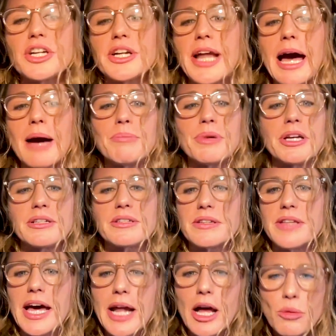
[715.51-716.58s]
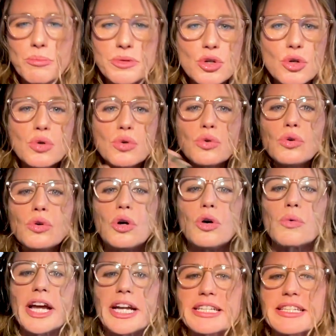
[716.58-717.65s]
happens and that helps cool,
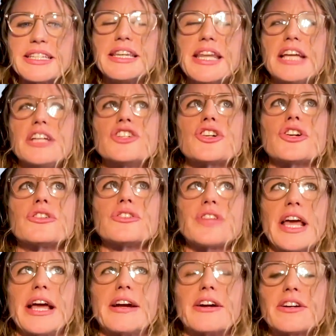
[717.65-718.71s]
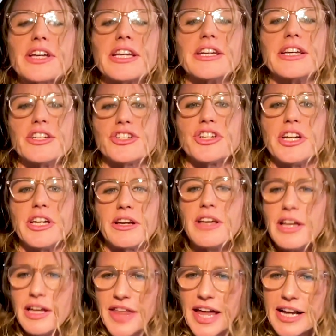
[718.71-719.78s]
right? It's nature's air conditioning,
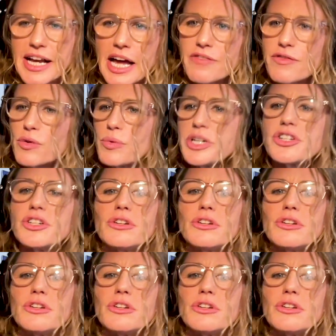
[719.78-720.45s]
that kind of original